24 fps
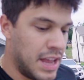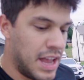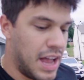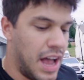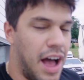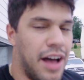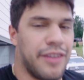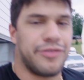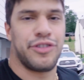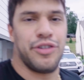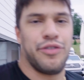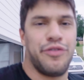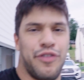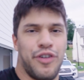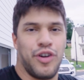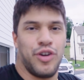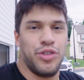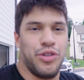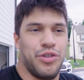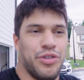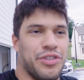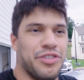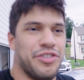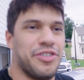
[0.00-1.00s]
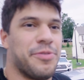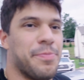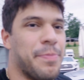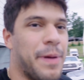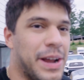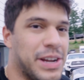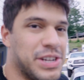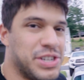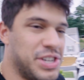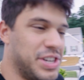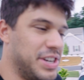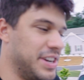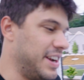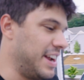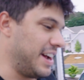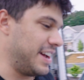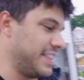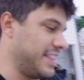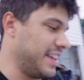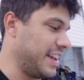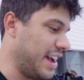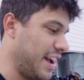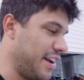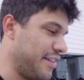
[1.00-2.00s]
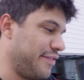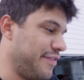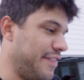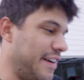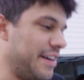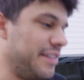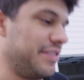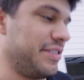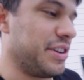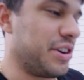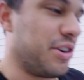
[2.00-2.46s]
After further inspection, I think I found the